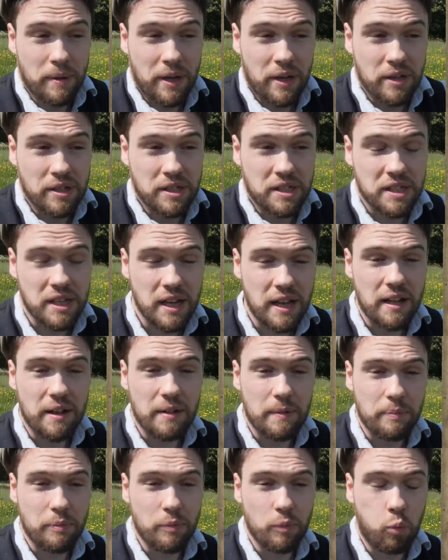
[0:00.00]
because
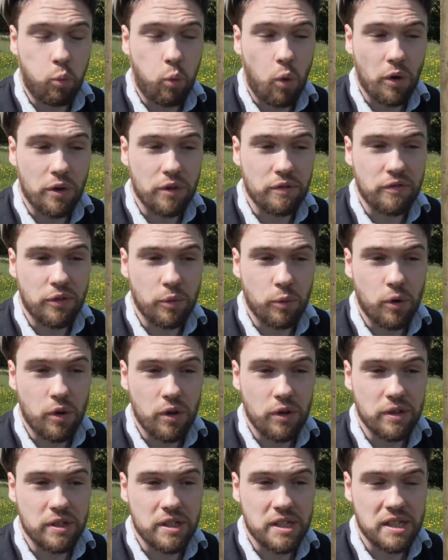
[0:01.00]
one of the
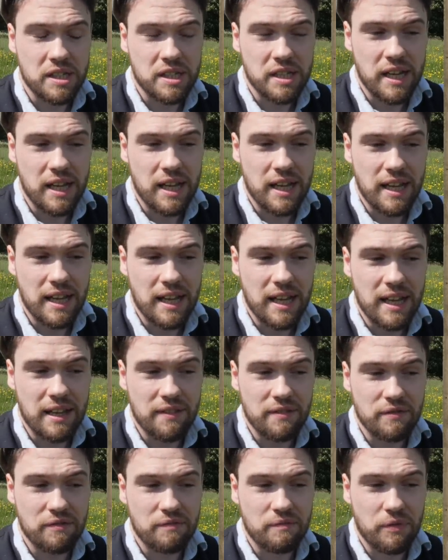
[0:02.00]
words
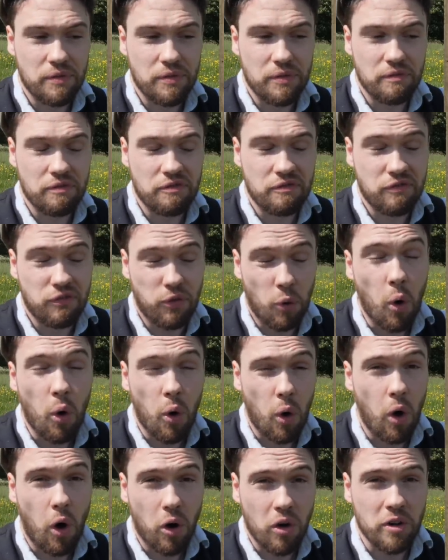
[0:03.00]

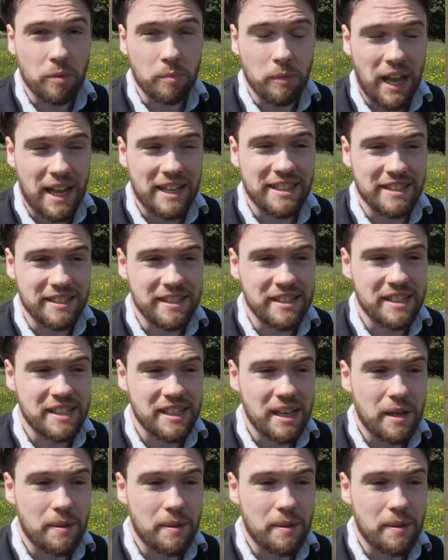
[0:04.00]
for Ogham letters